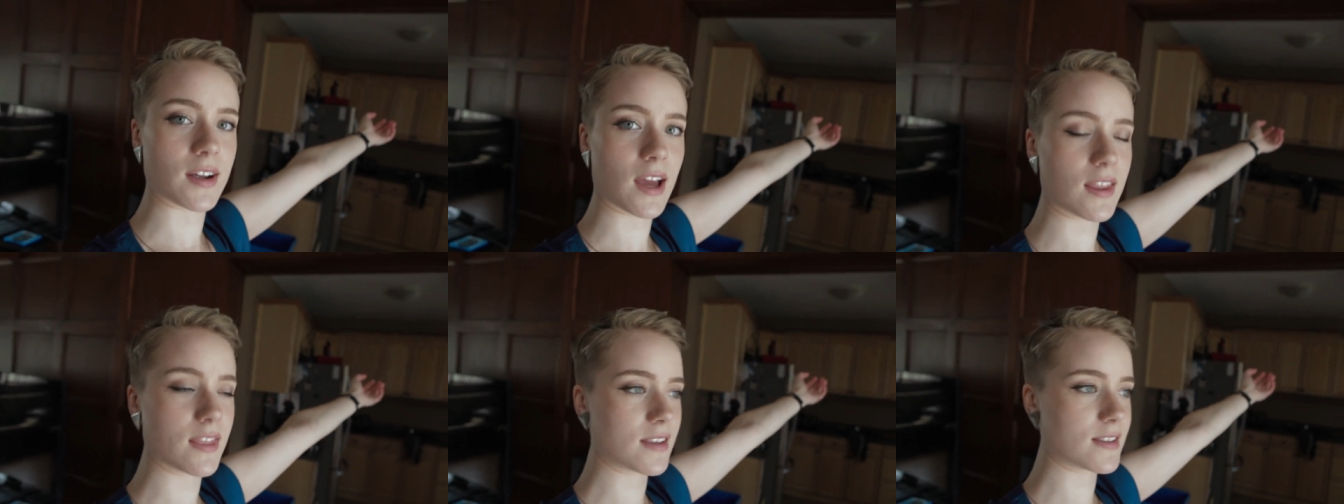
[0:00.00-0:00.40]

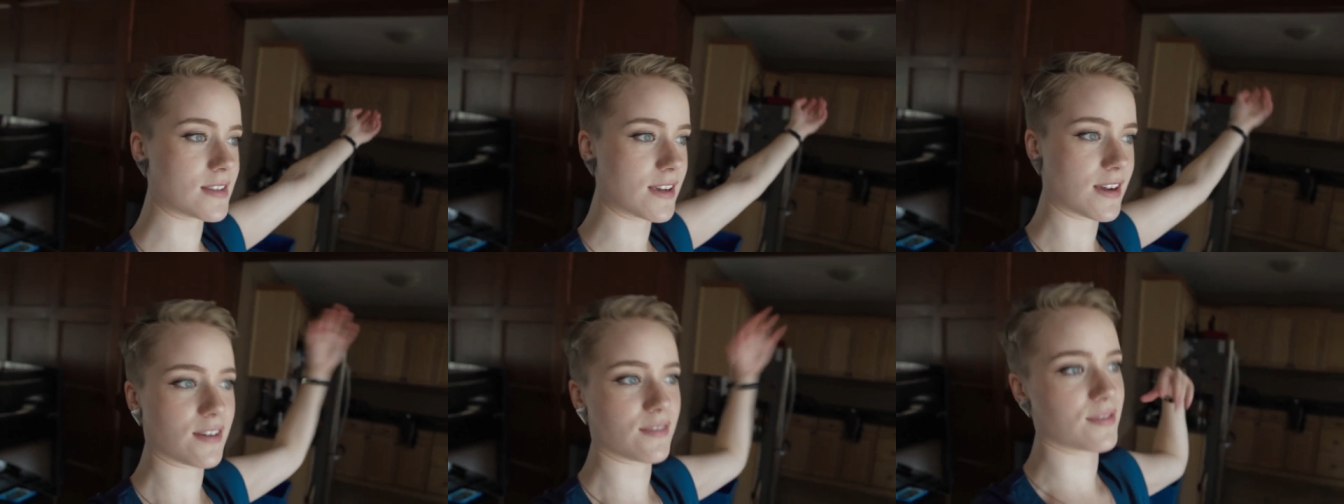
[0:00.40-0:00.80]
again this
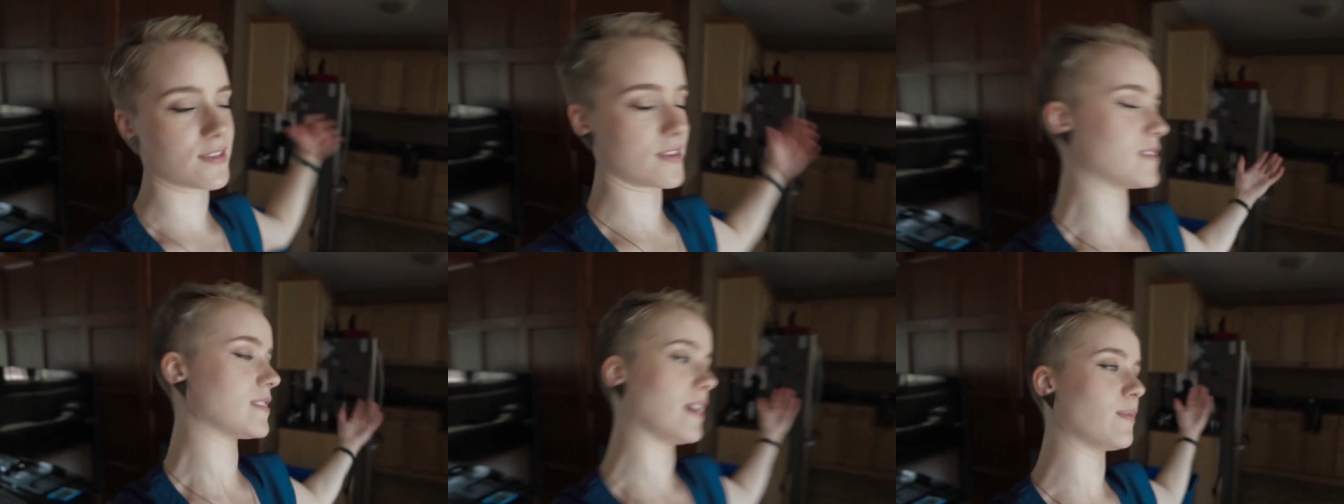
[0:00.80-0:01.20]
year for
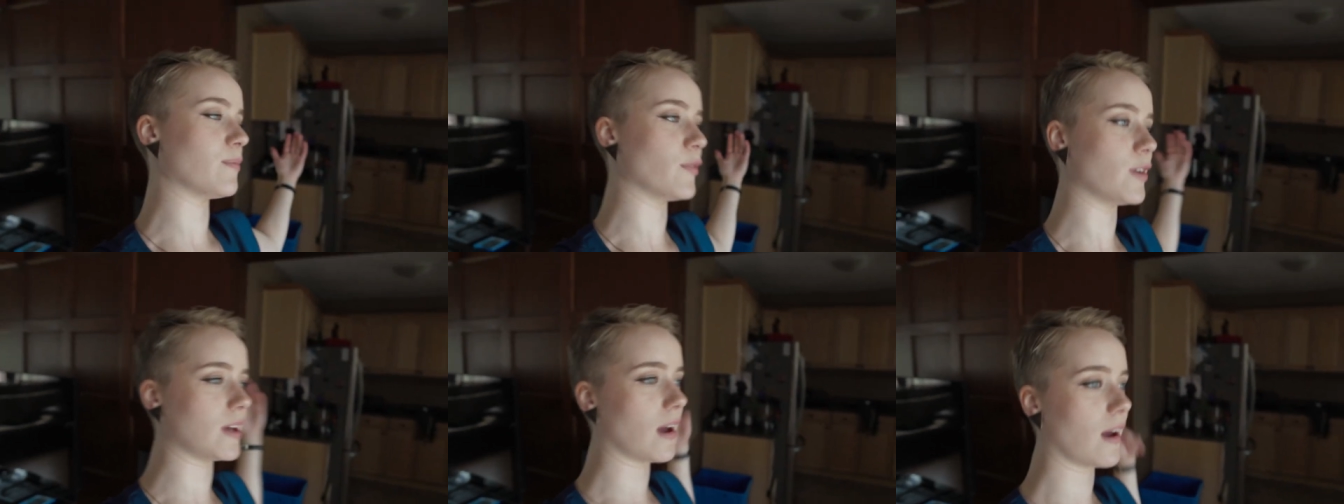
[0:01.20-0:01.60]
the same
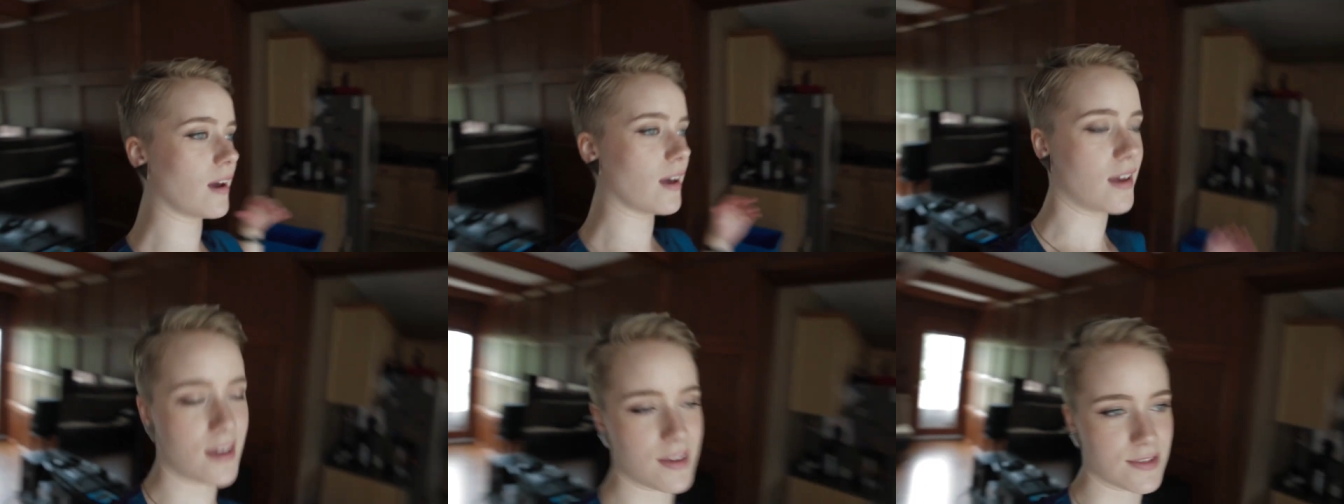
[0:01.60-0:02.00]
week.
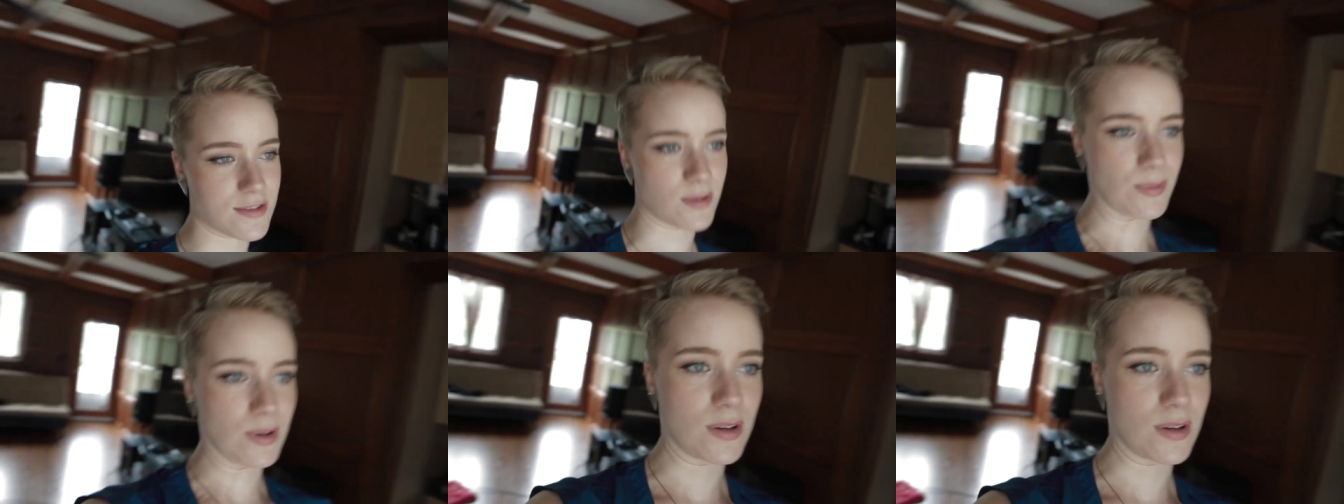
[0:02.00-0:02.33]
So I'm